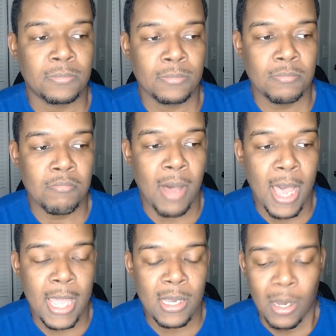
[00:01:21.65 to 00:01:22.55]

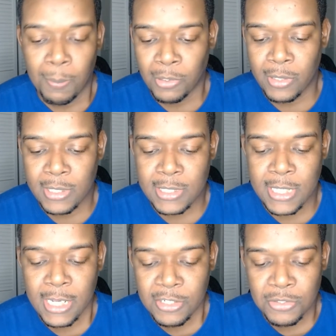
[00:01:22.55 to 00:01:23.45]
My uploading
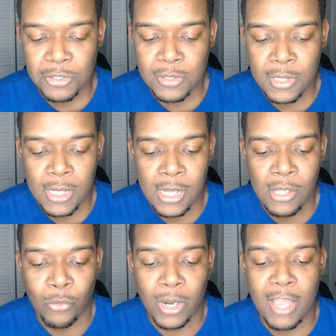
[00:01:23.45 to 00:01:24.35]
schedule,
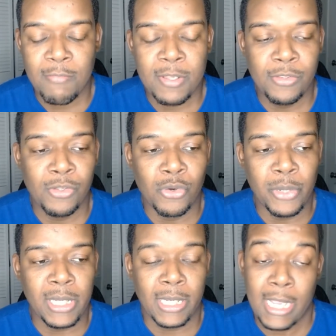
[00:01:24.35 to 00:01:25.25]
what I've been
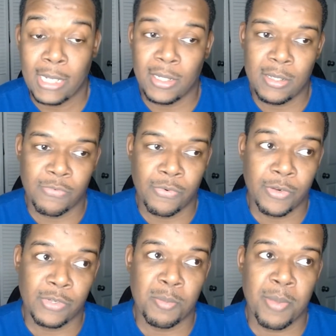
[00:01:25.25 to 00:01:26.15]
doing lately for
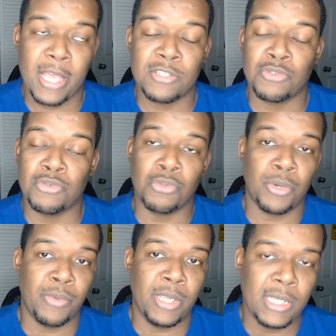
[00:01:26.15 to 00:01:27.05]
the past
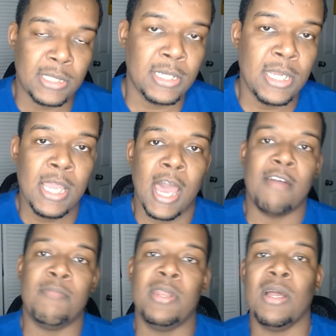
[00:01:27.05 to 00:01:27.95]
2-3 weeks,
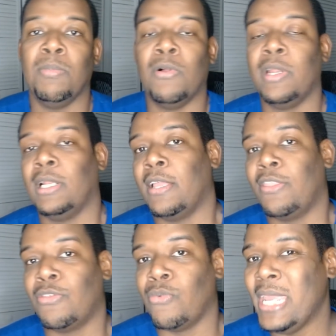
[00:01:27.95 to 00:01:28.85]
I've been uploading like
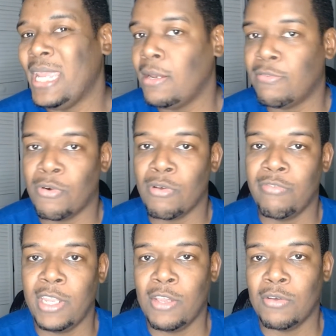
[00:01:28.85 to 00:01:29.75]
3 to 4
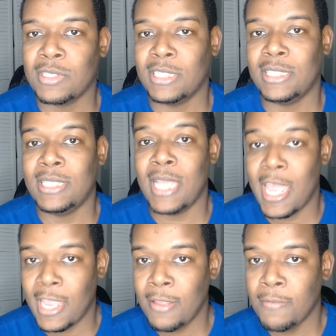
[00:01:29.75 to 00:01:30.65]
videos a
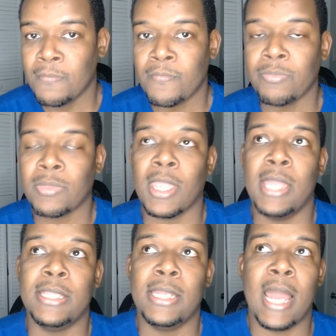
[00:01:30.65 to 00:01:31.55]
day.
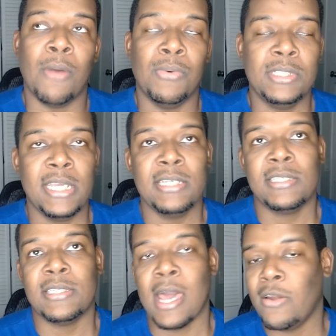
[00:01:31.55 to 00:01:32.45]
And then I would take
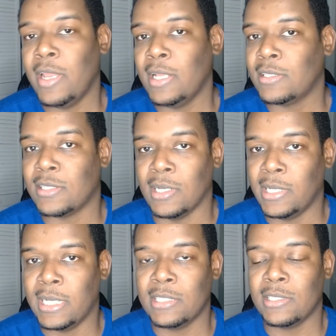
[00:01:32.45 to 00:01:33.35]
Saturday and
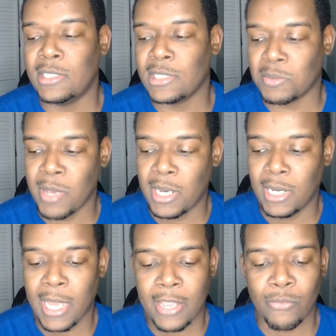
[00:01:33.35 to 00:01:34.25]
Sundays to just mainly
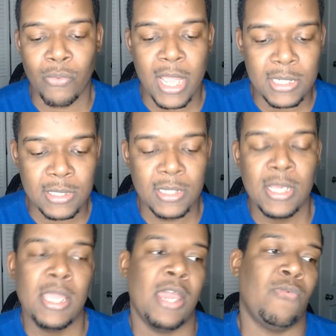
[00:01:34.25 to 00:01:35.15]
like rest
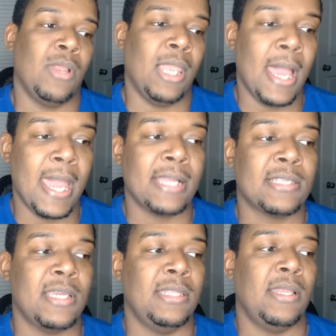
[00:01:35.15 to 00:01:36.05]
and relax
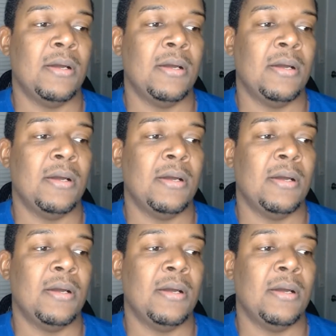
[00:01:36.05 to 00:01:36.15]
and then